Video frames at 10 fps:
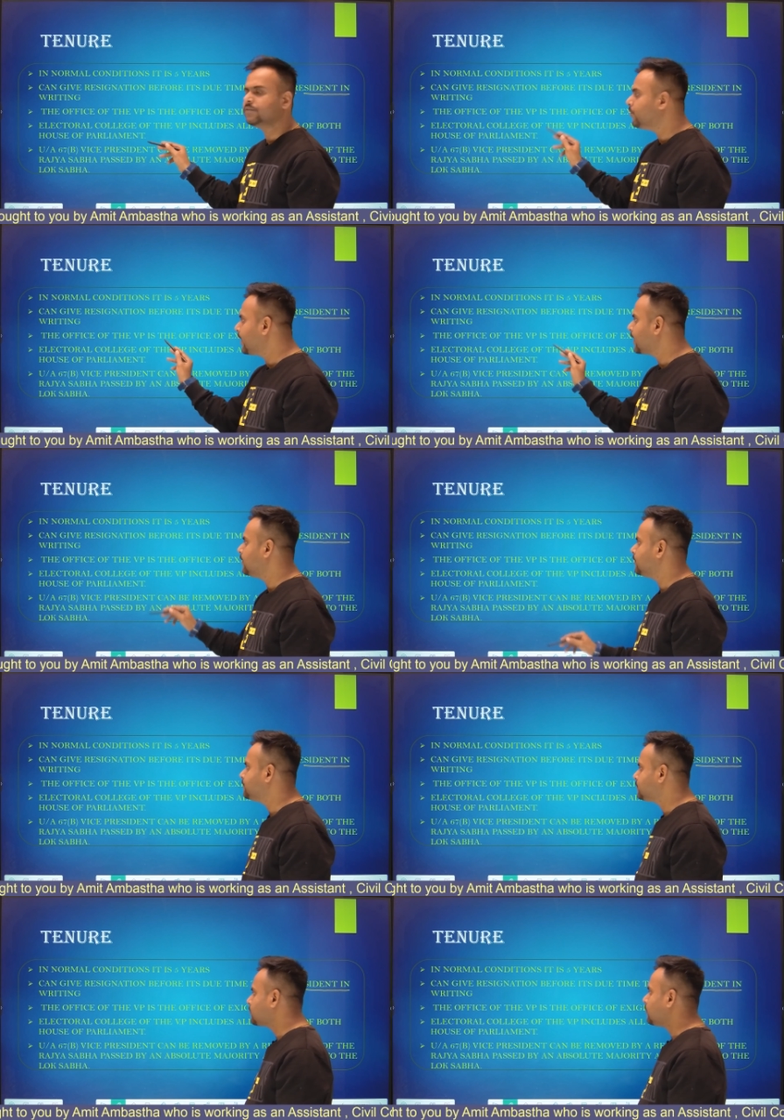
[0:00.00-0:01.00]
vacant.
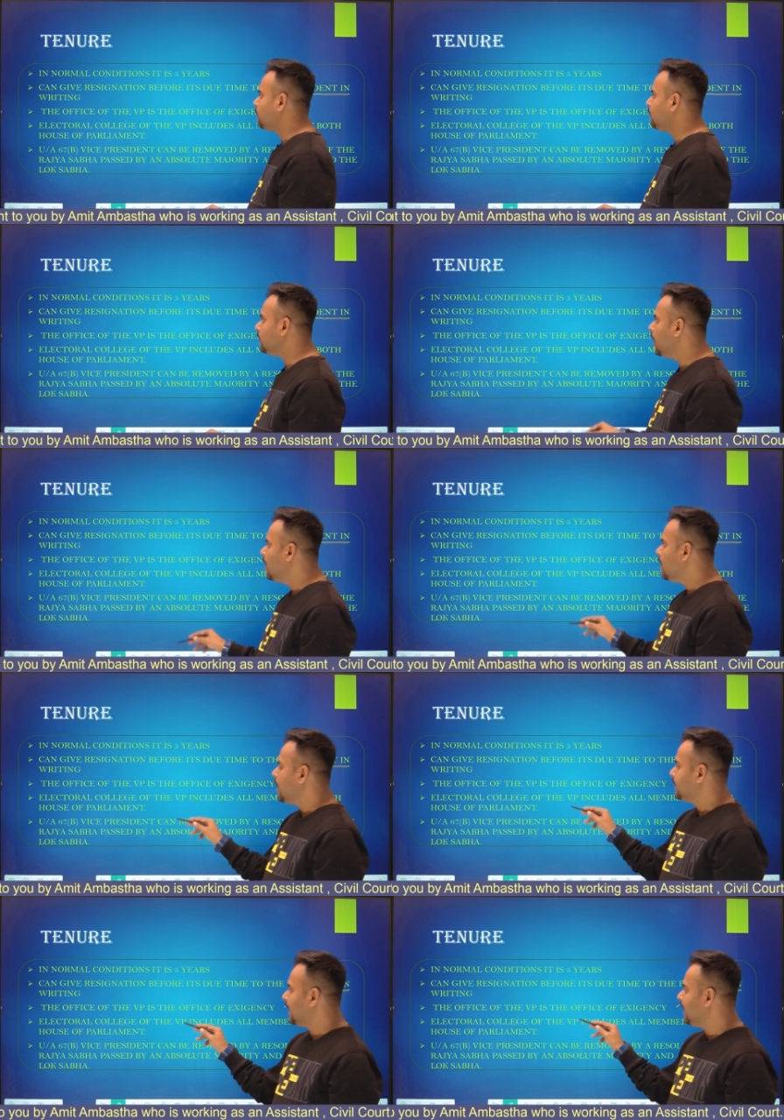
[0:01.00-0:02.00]

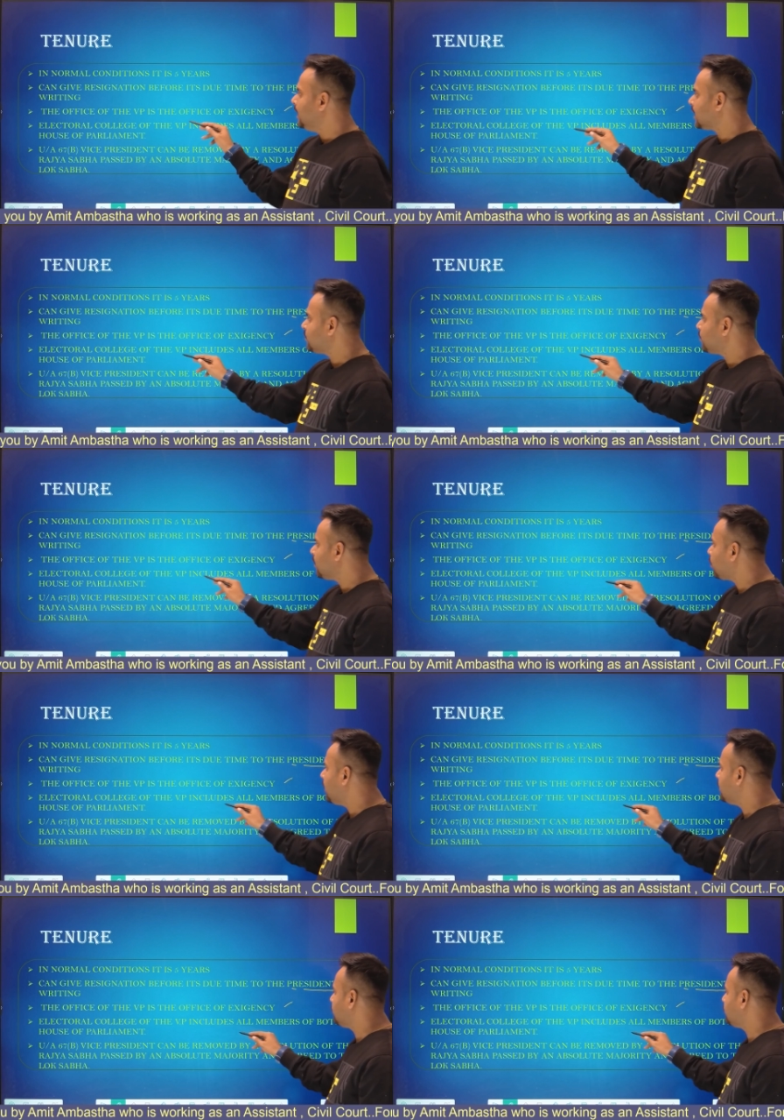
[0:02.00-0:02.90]
The Electoral College of the